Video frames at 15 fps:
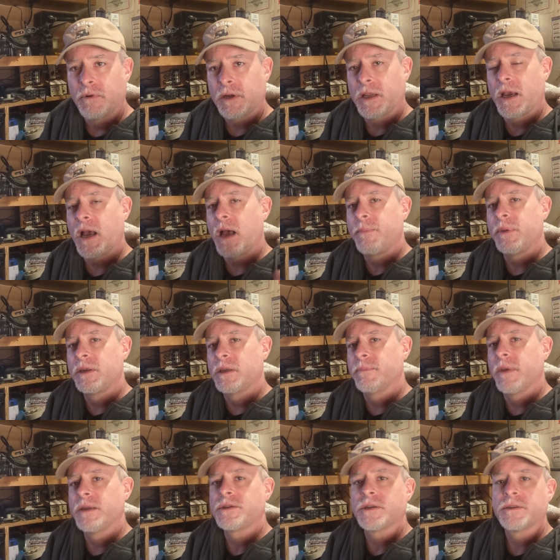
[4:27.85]
what common
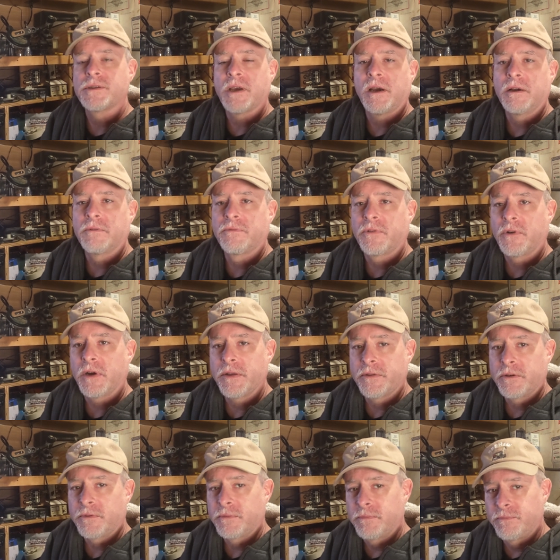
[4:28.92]
dimensions are for
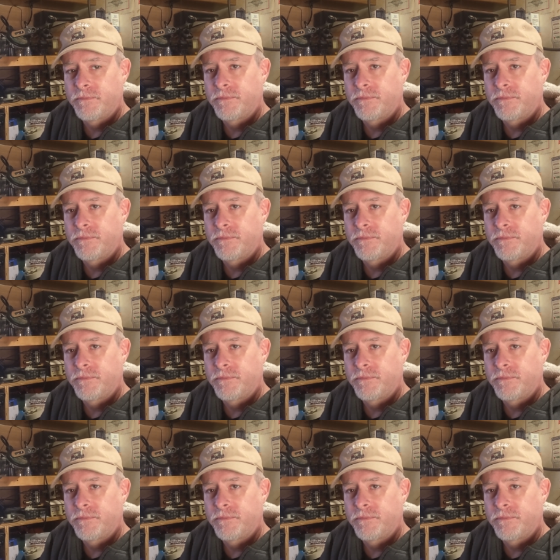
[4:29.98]
other